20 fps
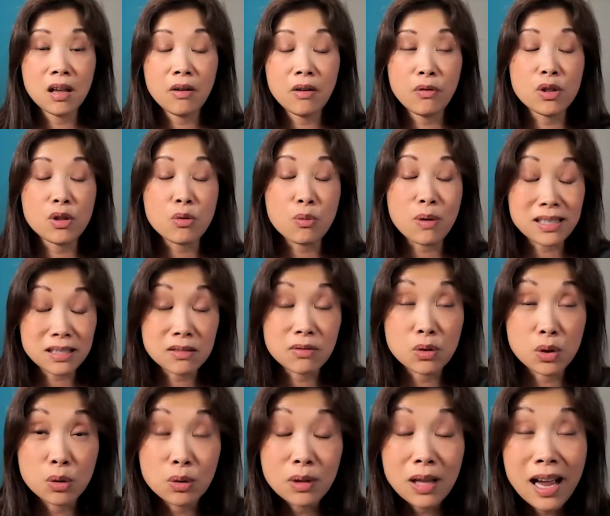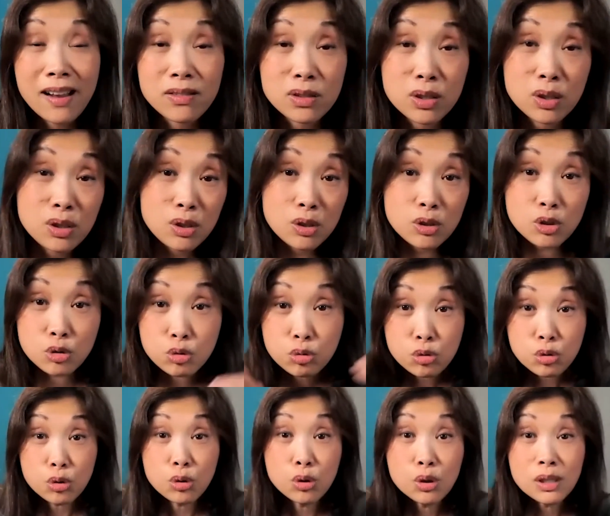for the rest of your life. So you
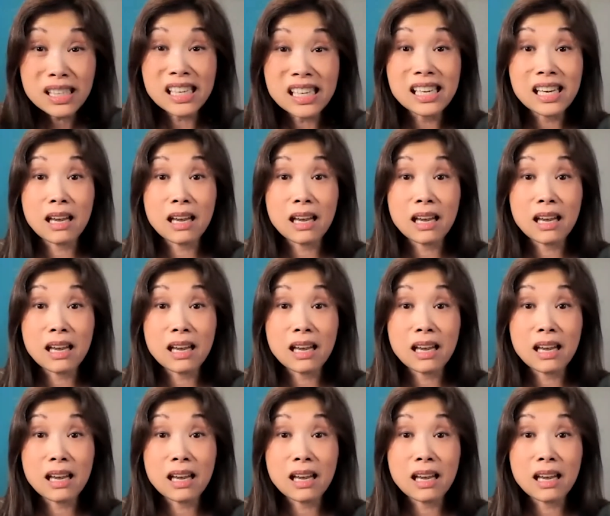truly